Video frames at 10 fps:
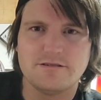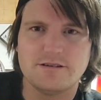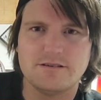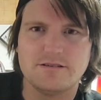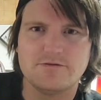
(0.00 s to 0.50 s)

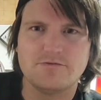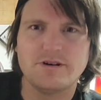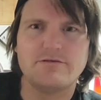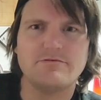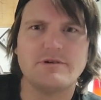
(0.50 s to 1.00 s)
is
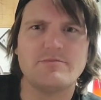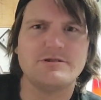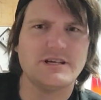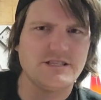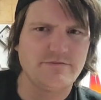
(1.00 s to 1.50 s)
what
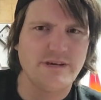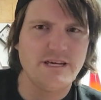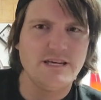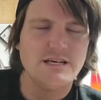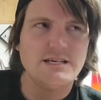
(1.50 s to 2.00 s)
represents
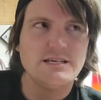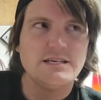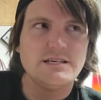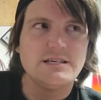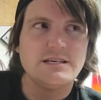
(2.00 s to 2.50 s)
me,
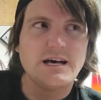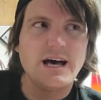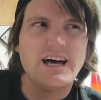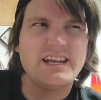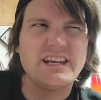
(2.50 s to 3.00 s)

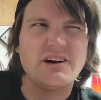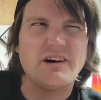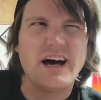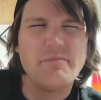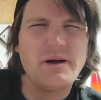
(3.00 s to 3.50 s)
I don't
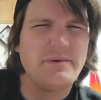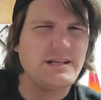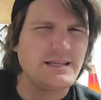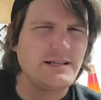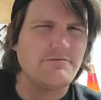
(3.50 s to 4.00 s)
know, I might be
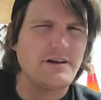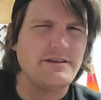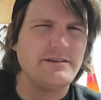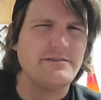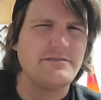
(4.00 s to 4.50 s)
a little
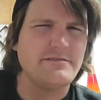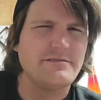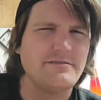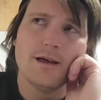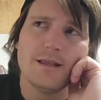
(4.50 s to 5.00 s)
offended.
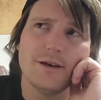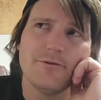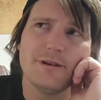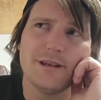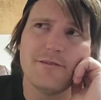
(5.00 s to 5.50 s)
They
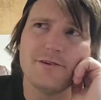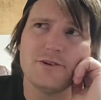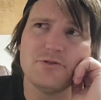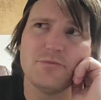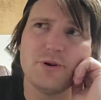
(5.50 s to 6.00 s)
would never
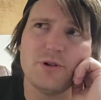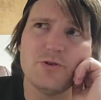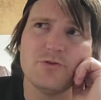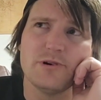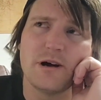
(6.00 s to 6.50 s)
do
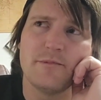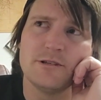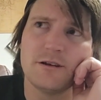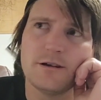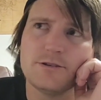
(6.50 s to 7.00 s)
Apollo or
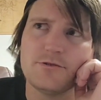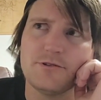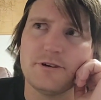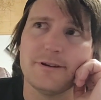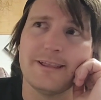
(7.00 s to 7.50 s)

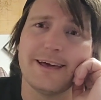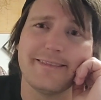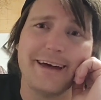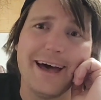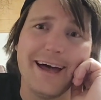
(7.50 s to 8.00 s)
Amaterasu dirty like
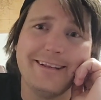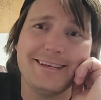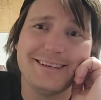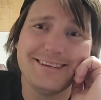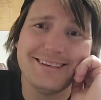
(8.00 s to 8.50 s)
that.